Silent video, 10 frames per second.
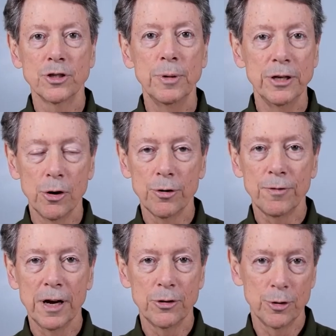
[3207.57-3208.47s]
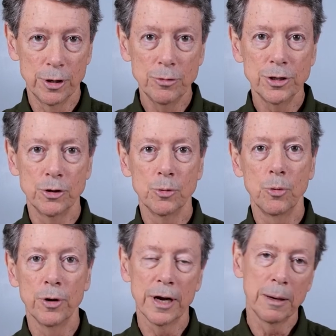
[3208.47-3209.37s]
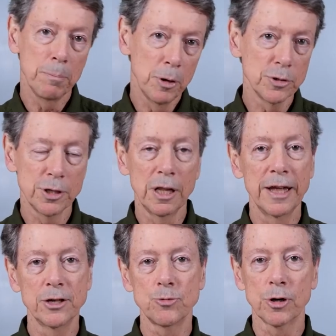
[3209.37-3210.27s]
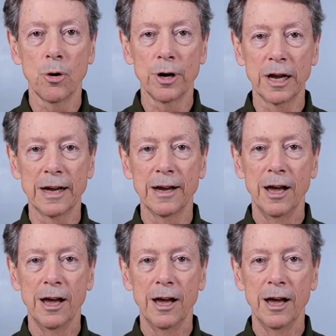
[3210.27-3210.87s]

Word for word: to be notified through YouTube when I post the latest recording.